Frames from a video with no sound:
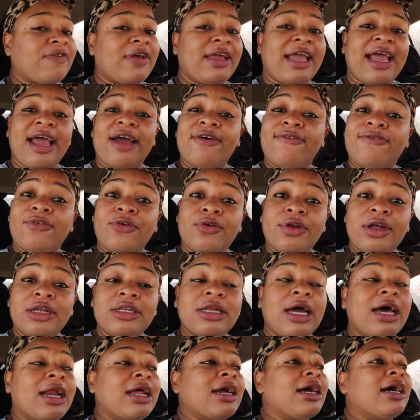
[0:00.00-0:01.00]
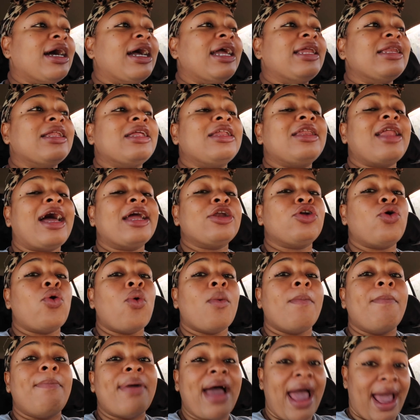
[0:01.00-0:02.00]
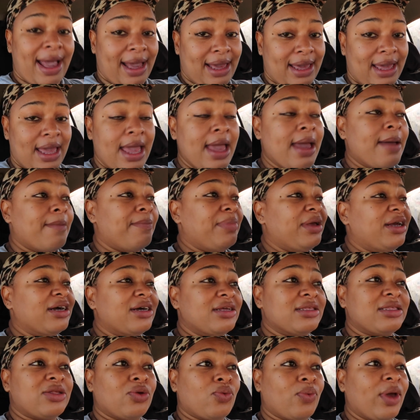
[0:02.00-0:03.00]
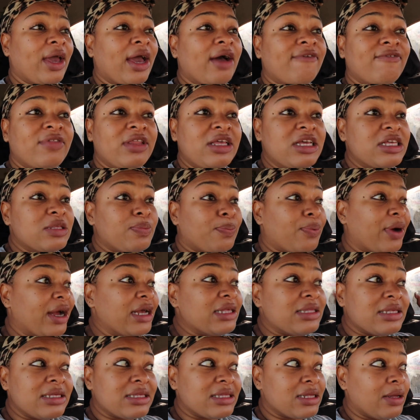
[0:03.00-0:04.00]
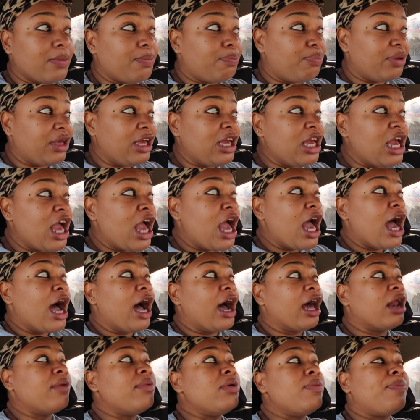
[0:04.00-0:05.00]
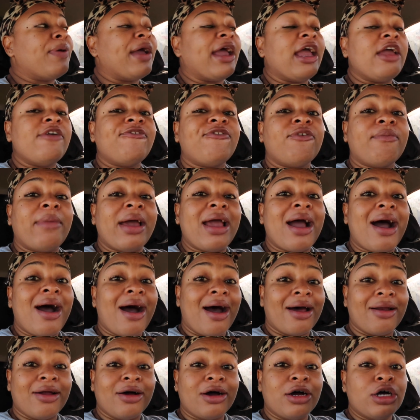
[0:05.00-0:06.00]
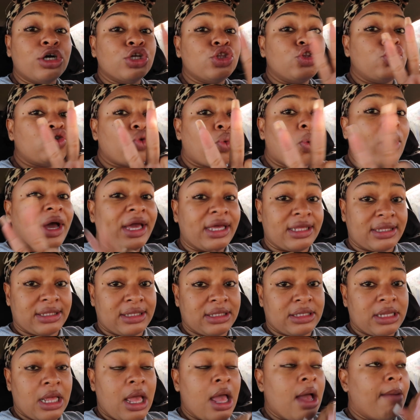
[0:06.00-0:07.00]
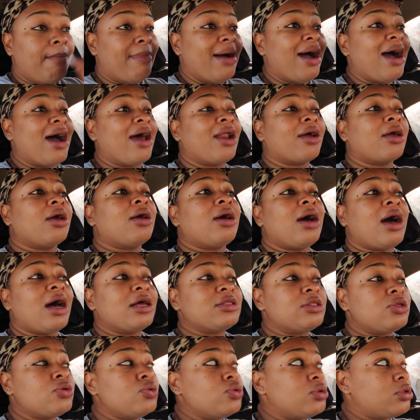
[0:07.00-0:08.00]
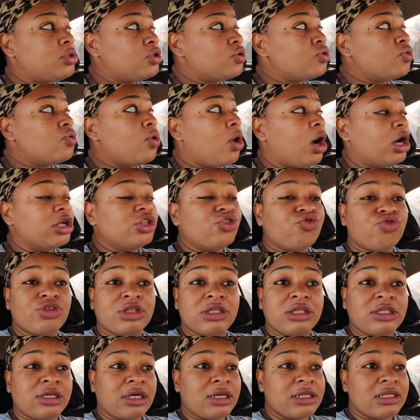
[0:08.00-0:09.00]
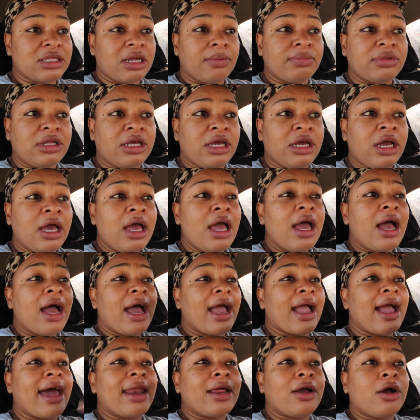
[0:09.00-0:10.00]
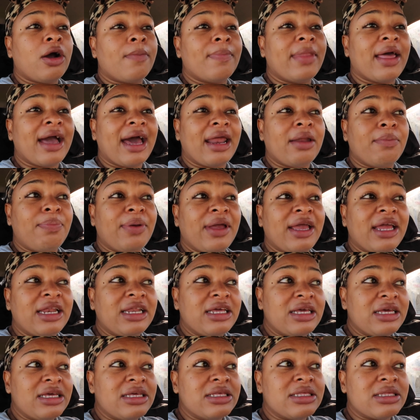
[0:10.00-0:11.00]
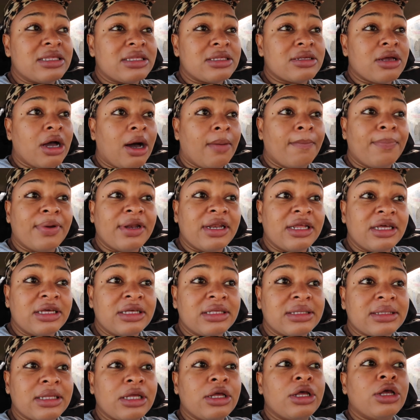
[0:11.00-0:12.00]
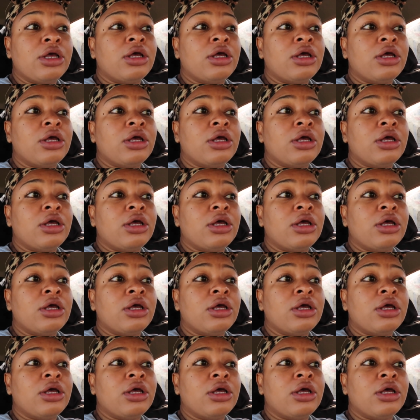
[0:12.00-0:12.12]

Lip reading: can't afford it, I'd kindly not go back. Because the way of these prices are be, I'd be paying for my order twice. My order could cost $200 and something. I gotta come and I gotta pay these companies